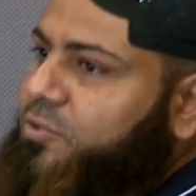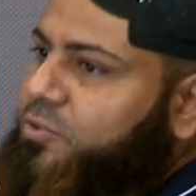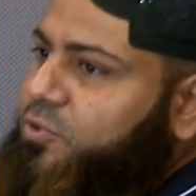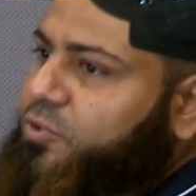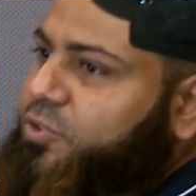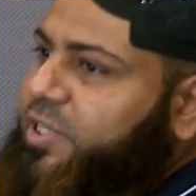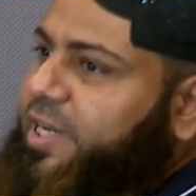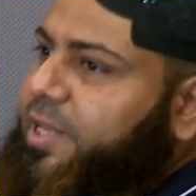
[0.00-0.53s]

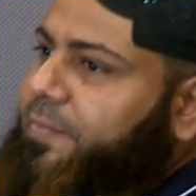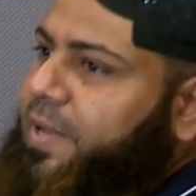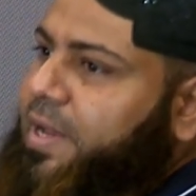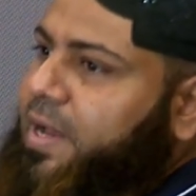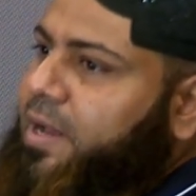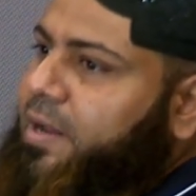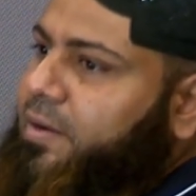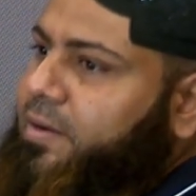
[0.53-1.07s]
So
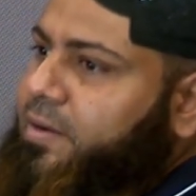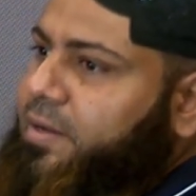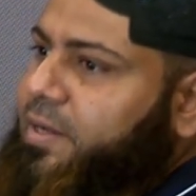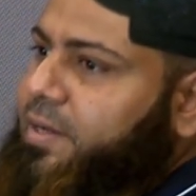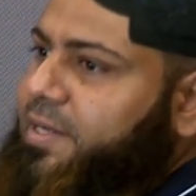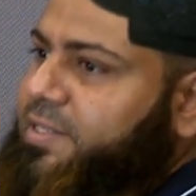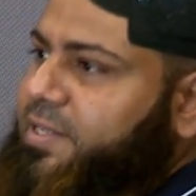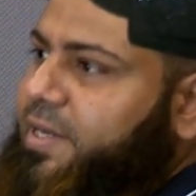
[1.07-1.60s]
GDPR
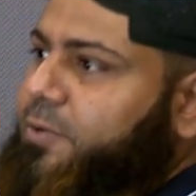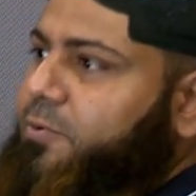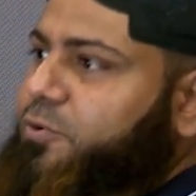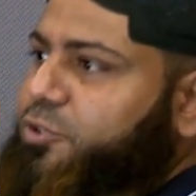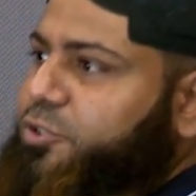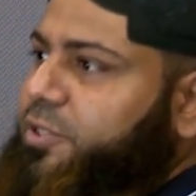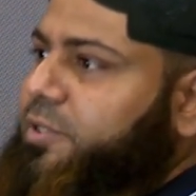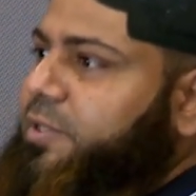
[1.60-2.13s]
is a
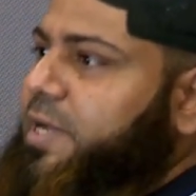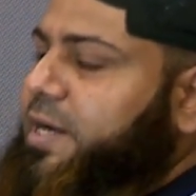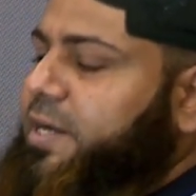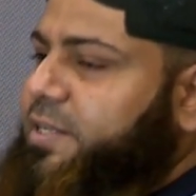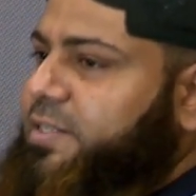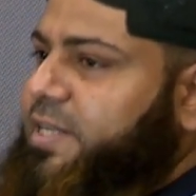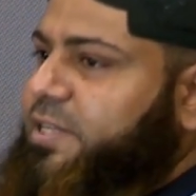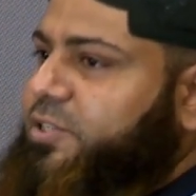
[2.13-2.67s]
regulation
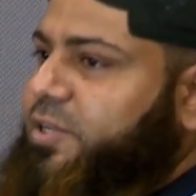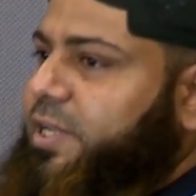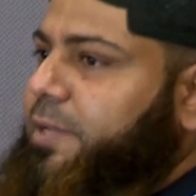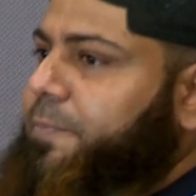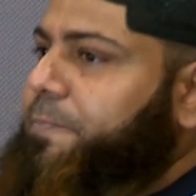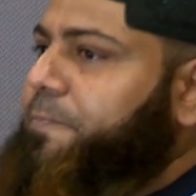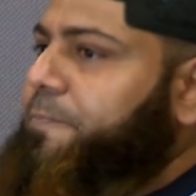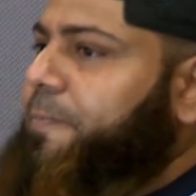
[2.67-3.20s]
that is
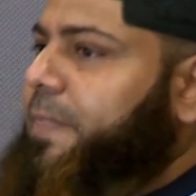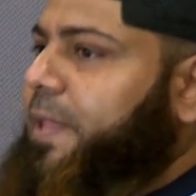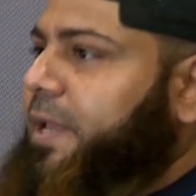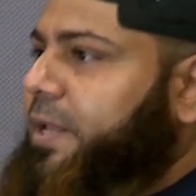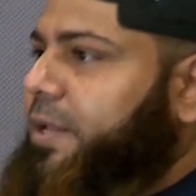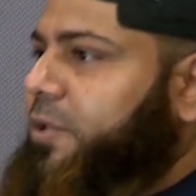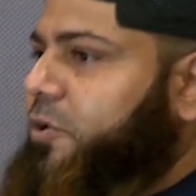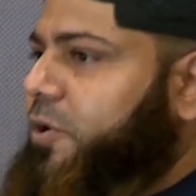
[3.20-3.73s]
actually
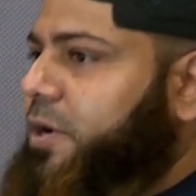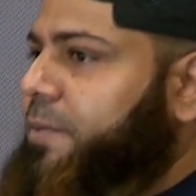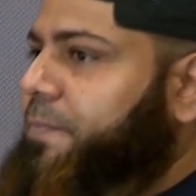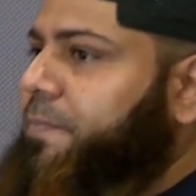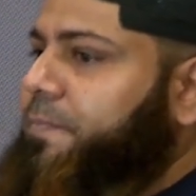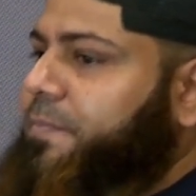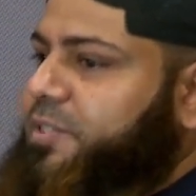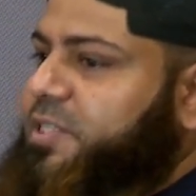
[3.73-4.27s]
in Europe.
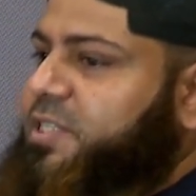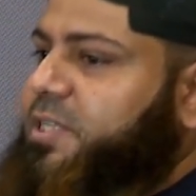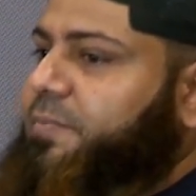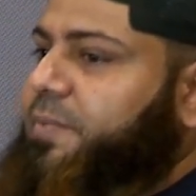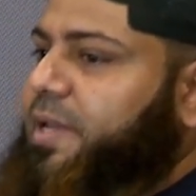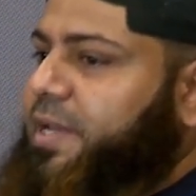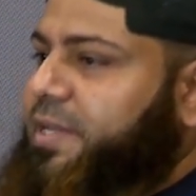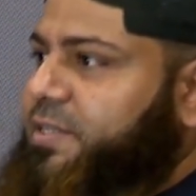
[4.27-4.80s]

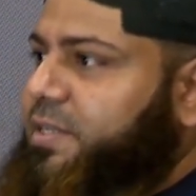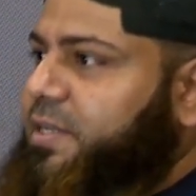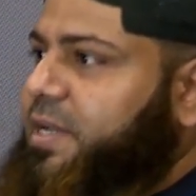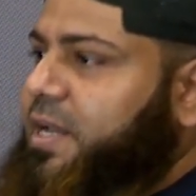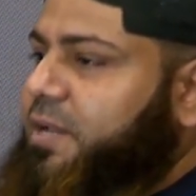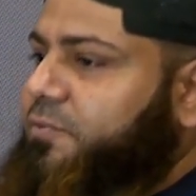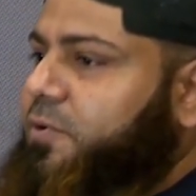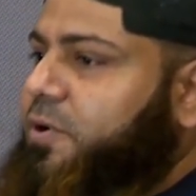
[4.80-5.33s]
CCPA is in
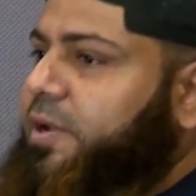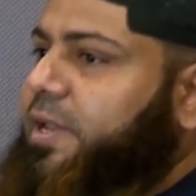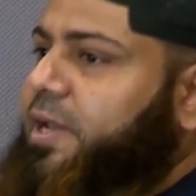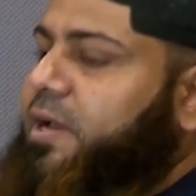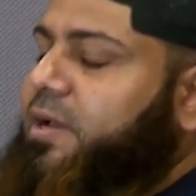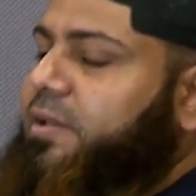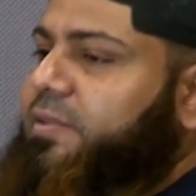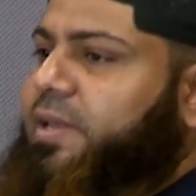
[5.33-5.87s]

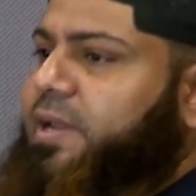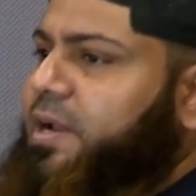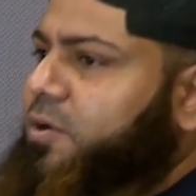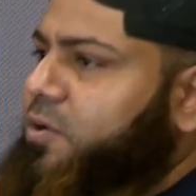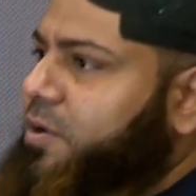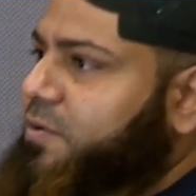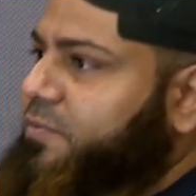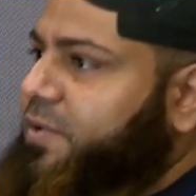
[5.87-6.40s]
California. There are a
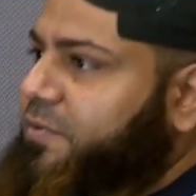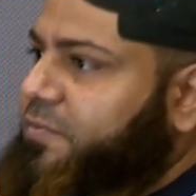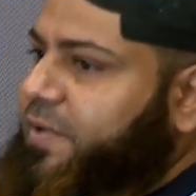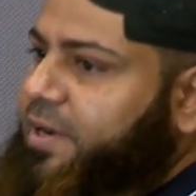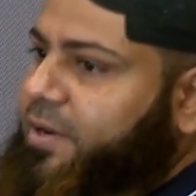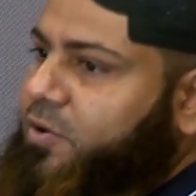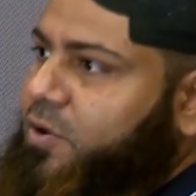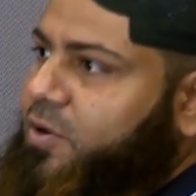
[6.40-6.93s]
lot of
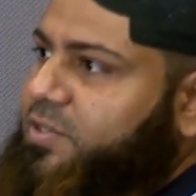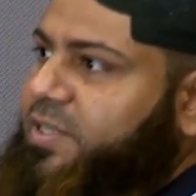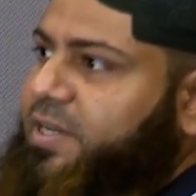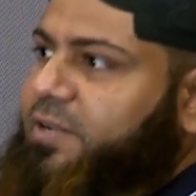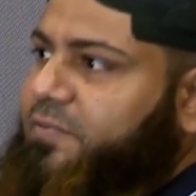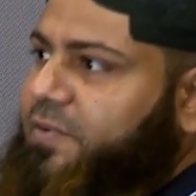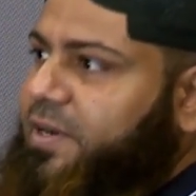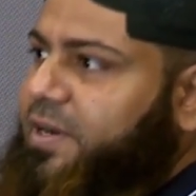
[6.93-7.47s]
different laws in
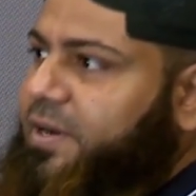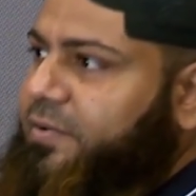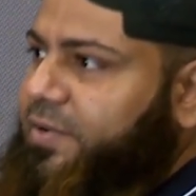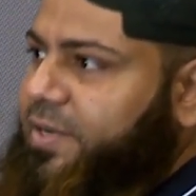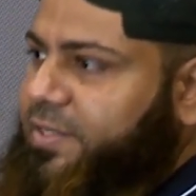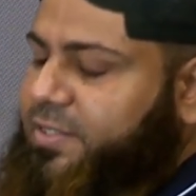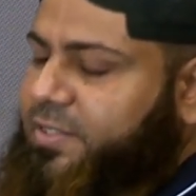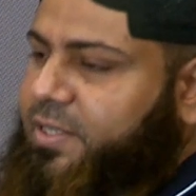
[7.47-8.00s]
different
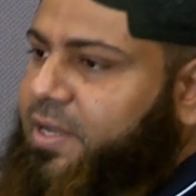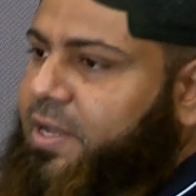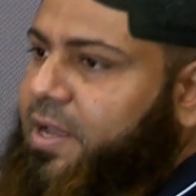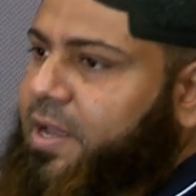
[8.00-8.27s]
countries.